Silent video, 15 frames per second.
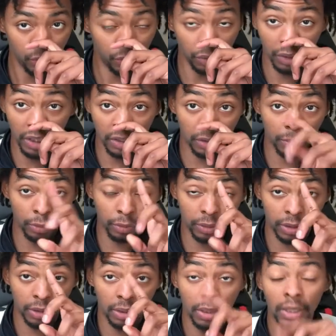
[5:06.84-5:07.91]
So that's number
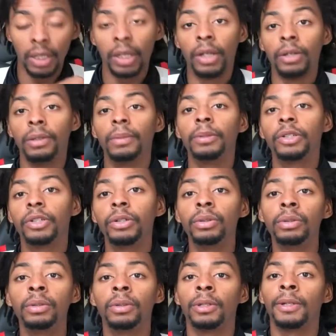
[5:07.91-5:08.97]
1. Number
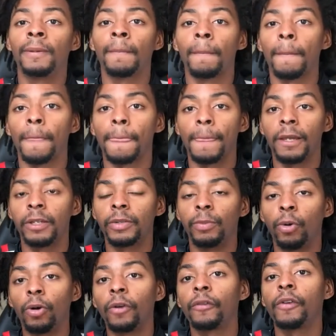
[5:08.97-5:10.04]
2 is
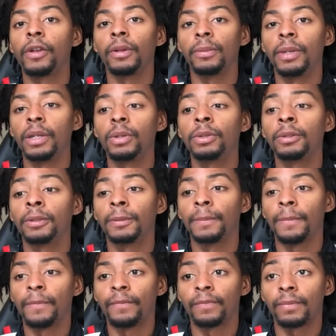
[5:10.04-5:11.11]
more fundamental,
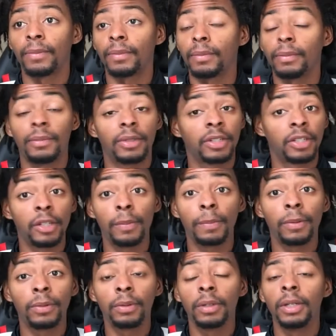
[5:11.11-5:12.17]

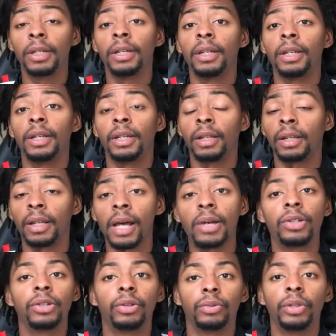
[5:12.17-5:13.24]
simple, and
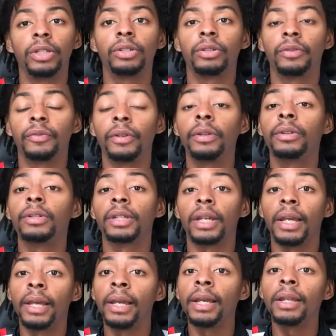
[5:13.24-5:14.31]
allows you to read your defenders
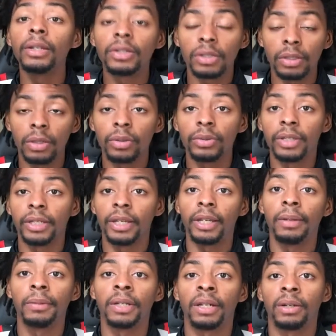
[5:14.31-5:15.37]
and slow the
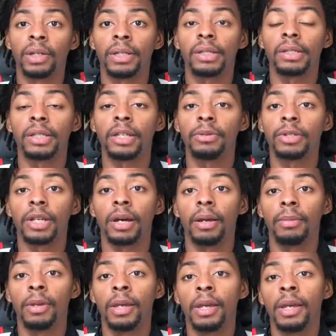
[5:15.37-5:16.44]
game down at the same
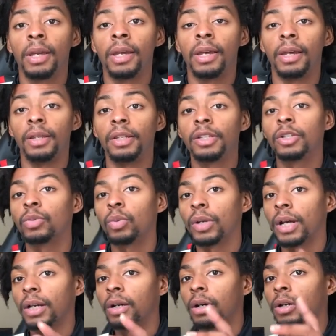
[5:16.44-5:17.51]
time. And this is what
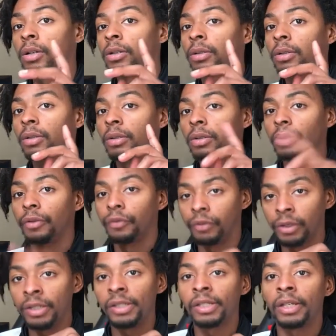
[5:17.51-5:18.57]
I call the
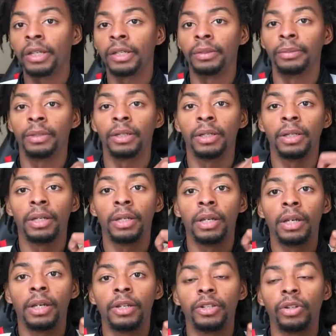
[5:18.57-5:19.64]
freeze game.
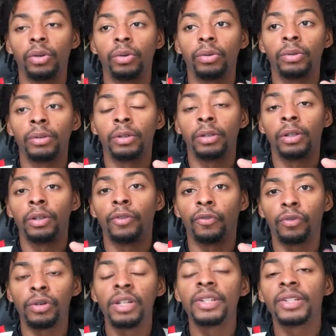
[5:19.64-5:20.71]
So the
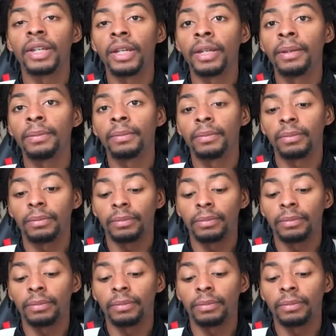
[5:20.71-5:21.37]
freeze game